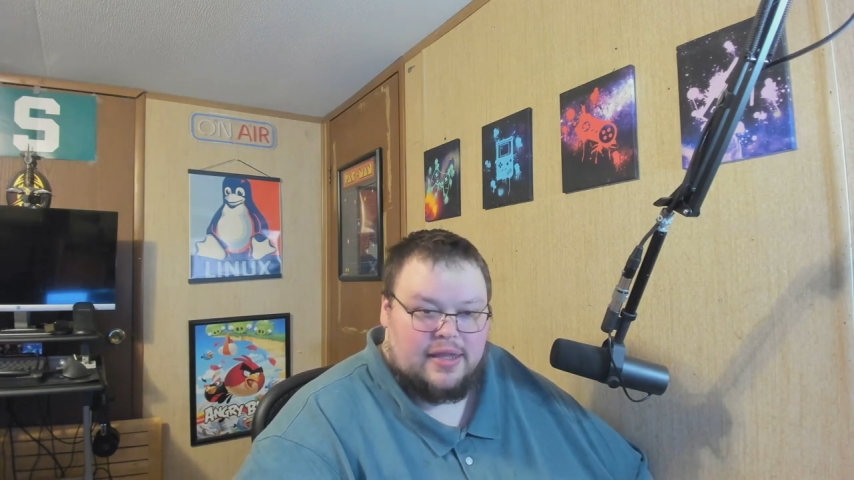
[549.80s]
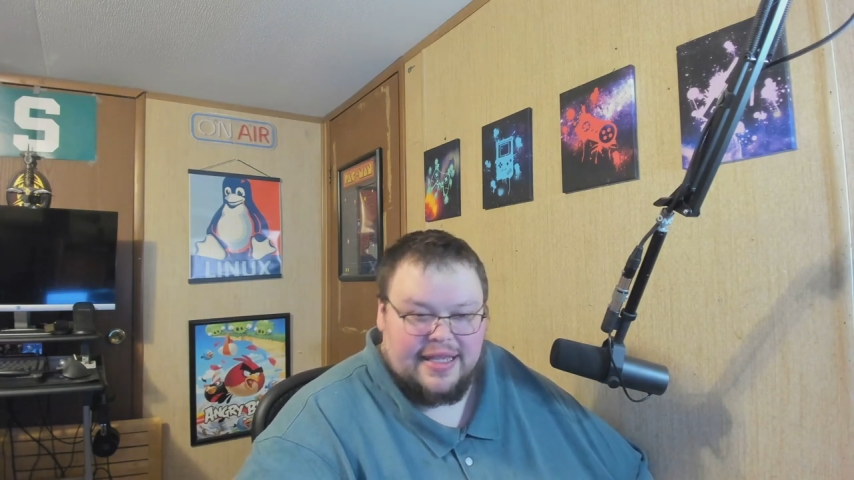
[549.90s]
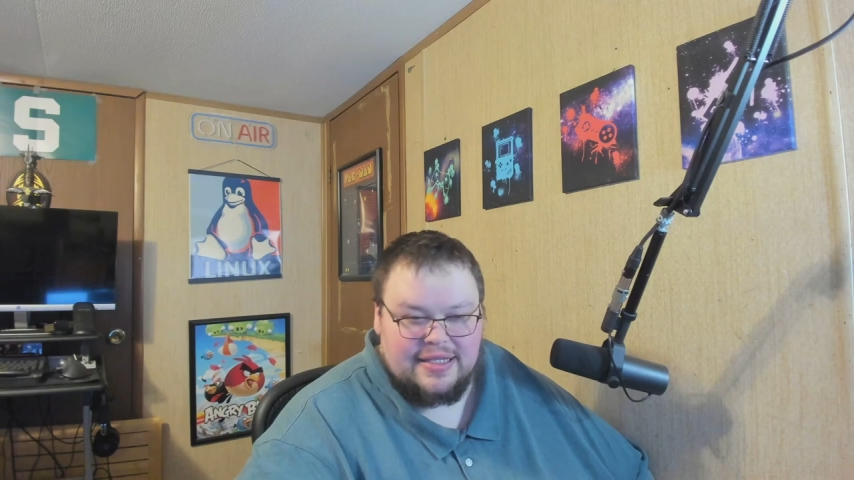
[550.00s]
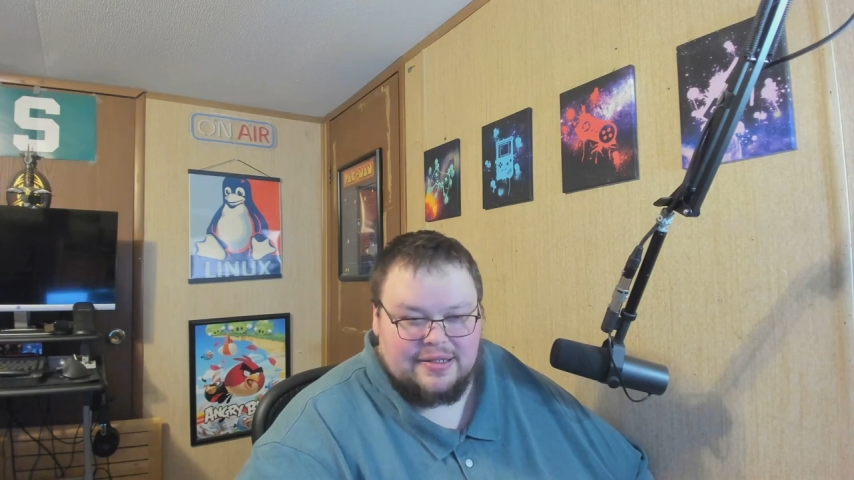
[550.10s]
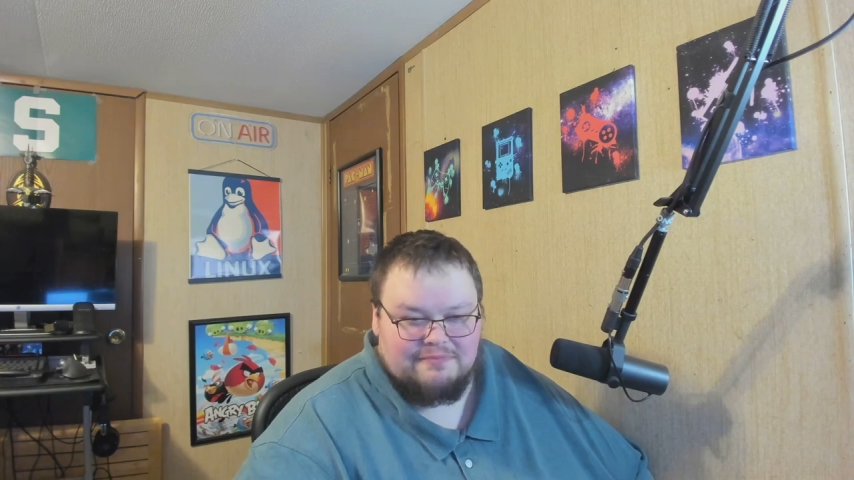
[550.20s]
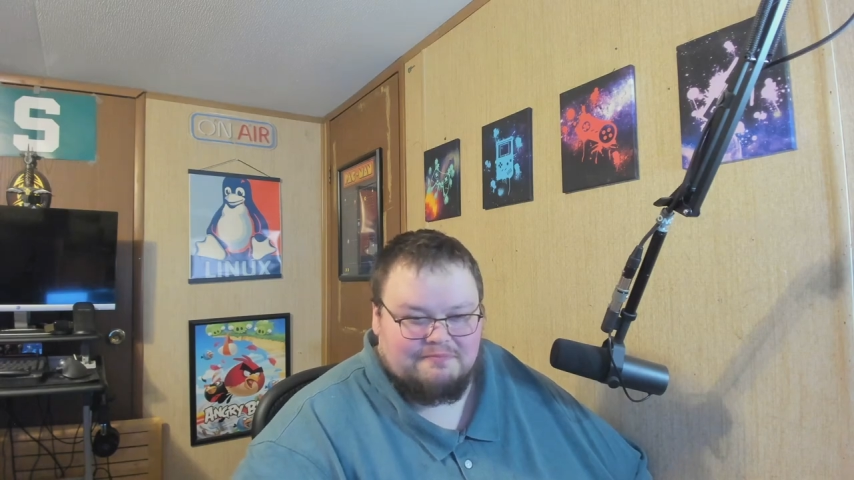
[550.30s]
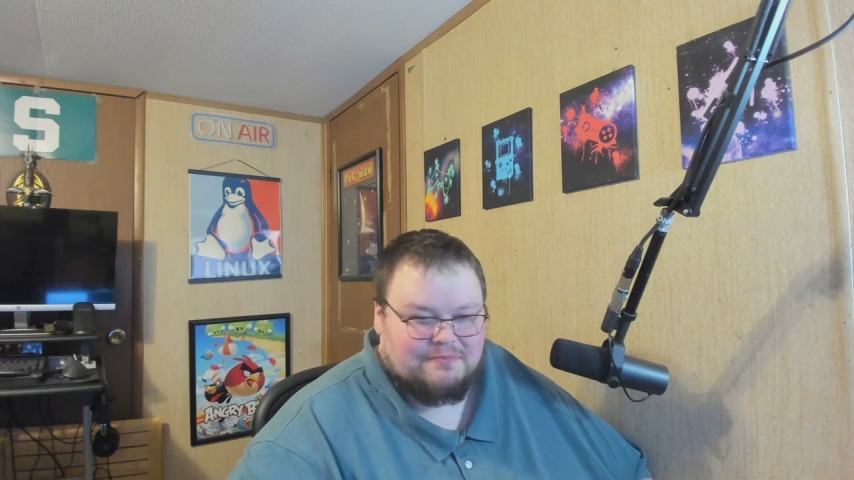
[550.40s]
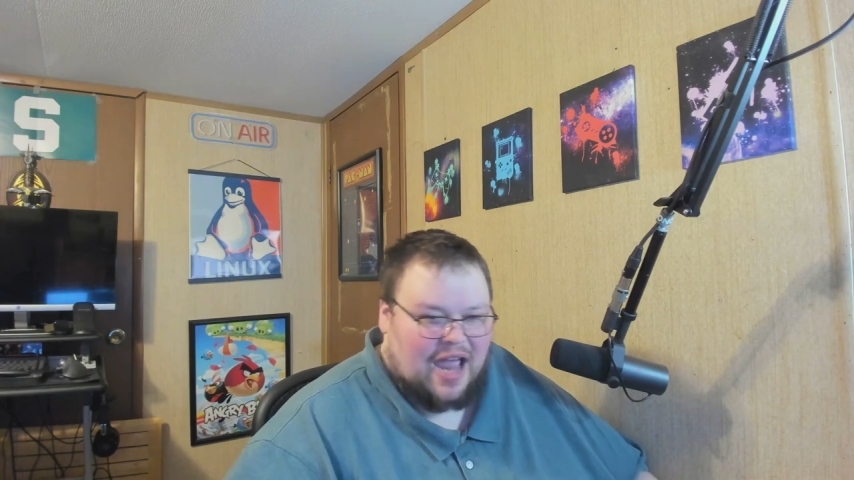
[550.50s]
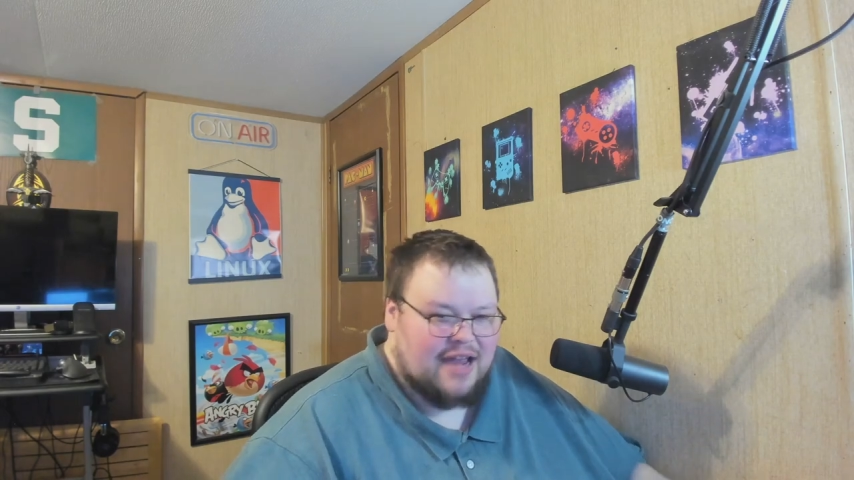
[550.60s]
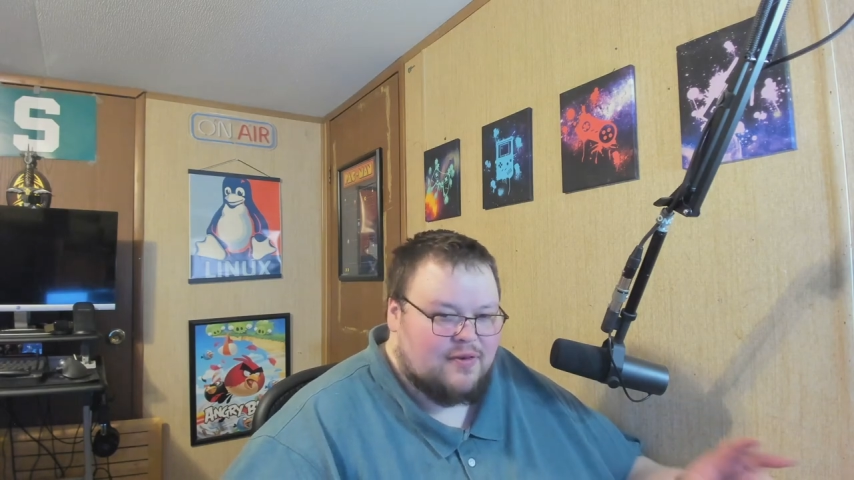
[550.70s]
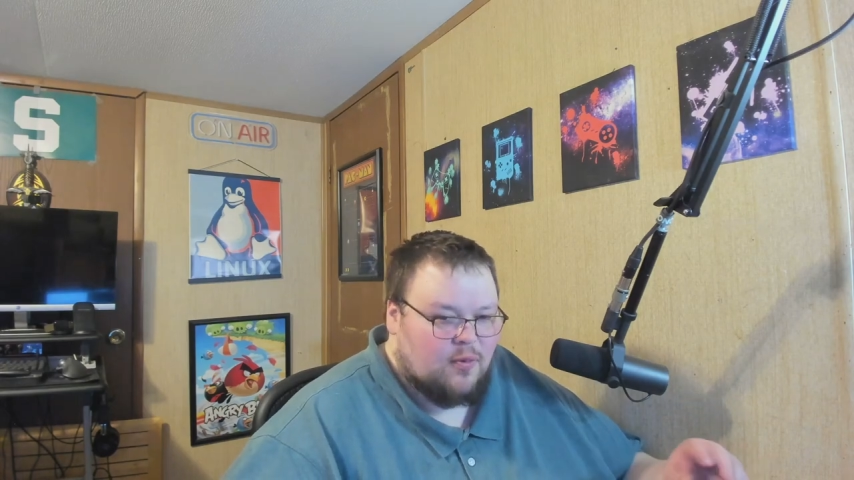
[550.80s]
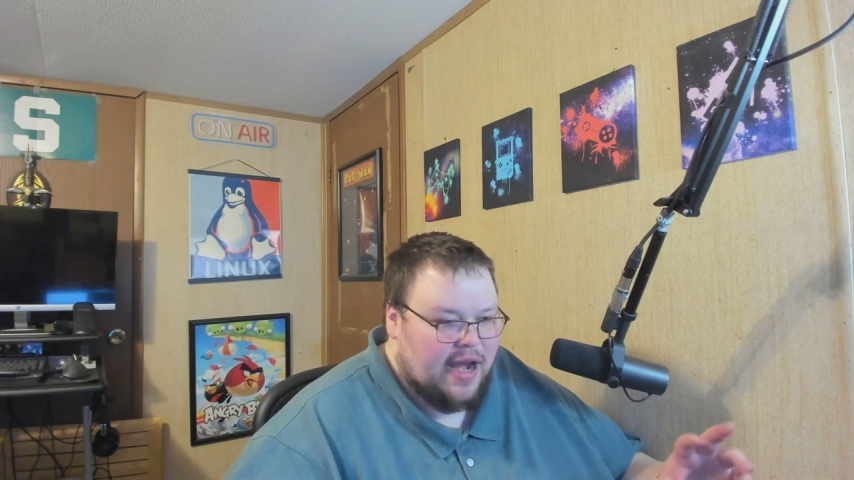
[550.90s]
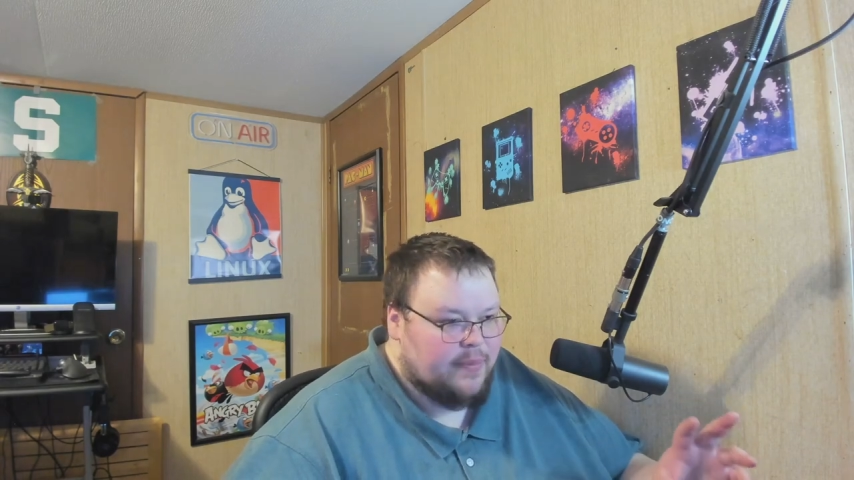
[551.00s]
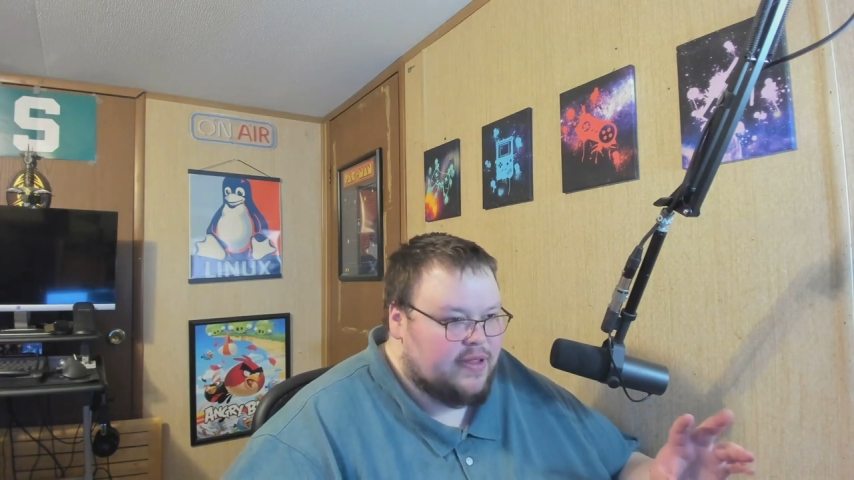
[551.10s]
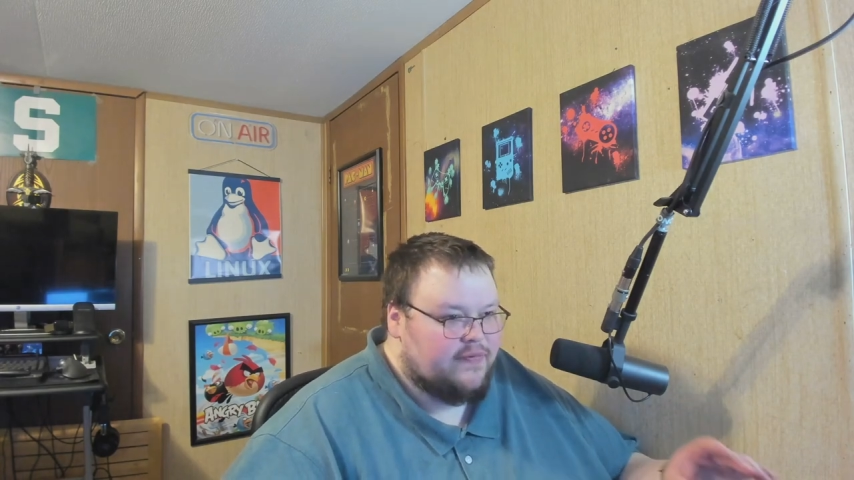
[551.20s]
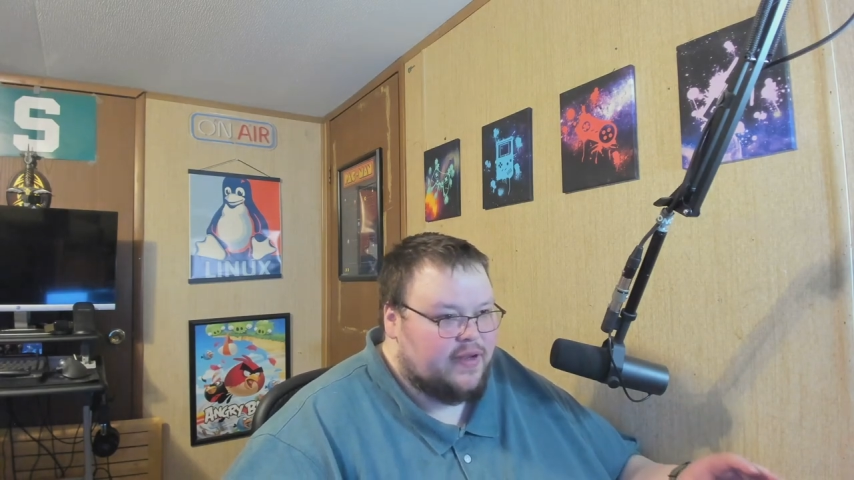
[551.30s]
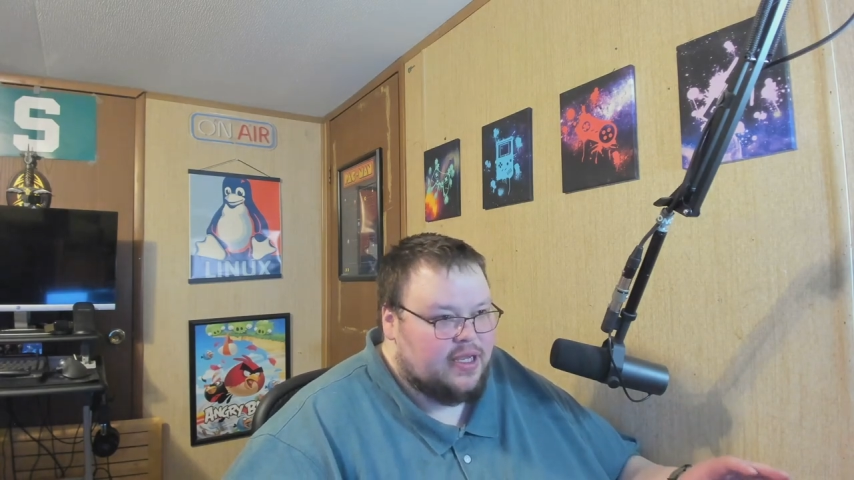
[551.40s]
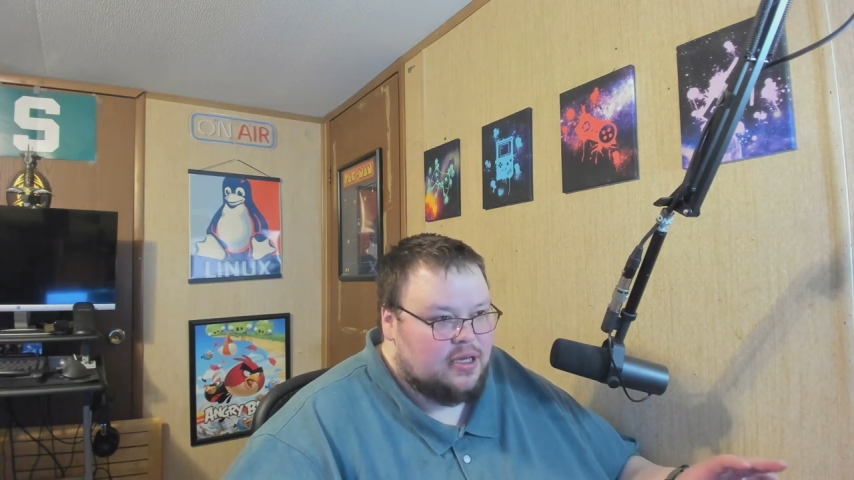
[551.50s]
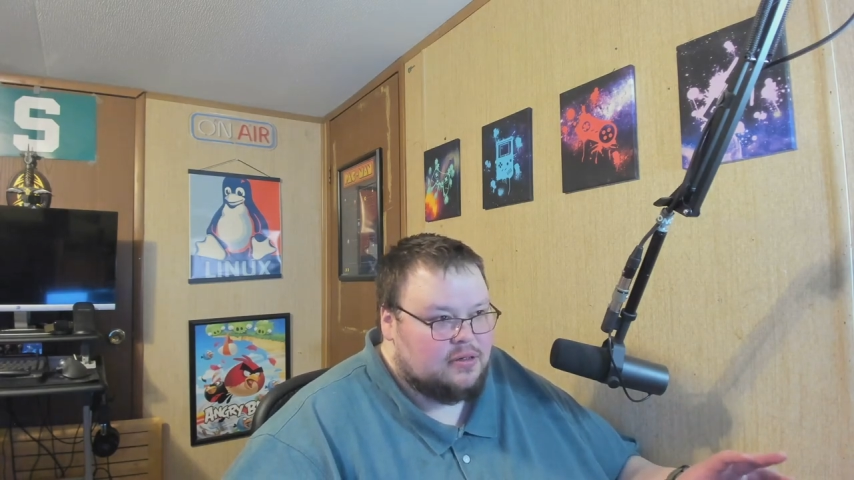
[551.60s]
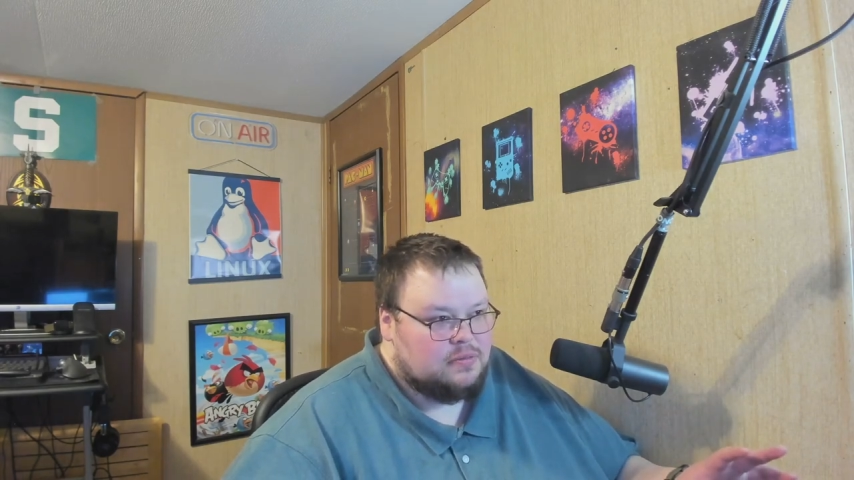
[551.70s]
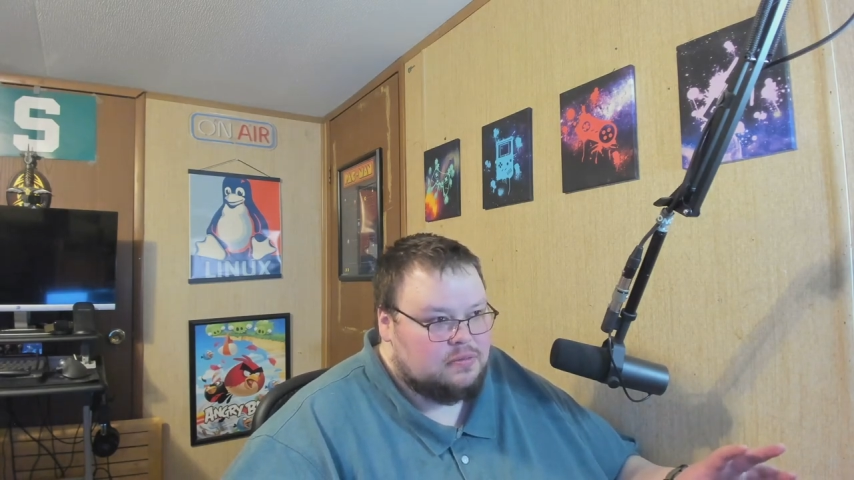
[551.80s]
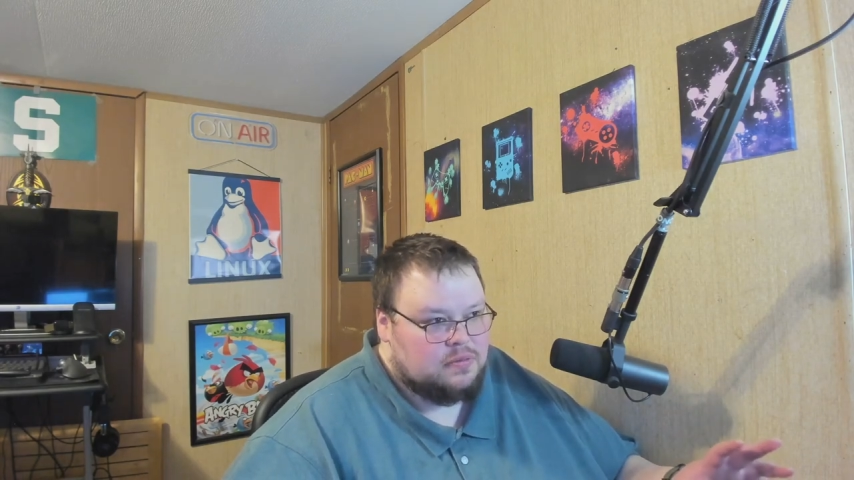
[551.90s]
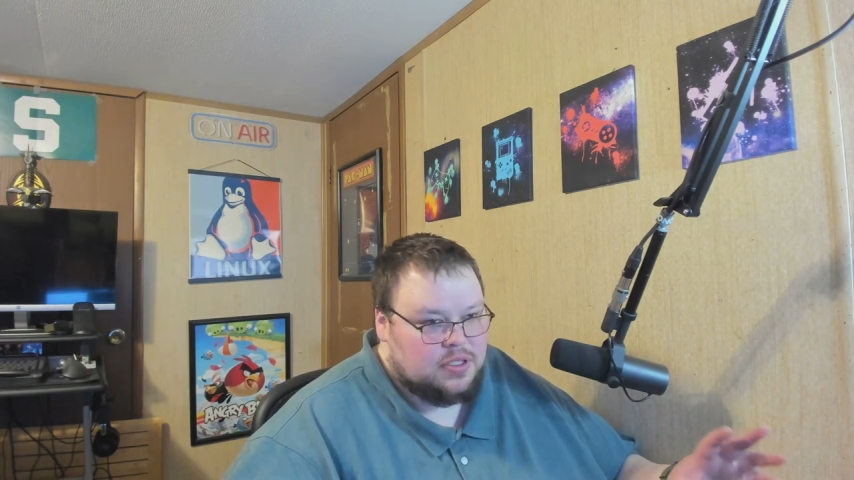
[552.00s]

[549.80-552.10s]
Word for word: that's kind of a rambly video.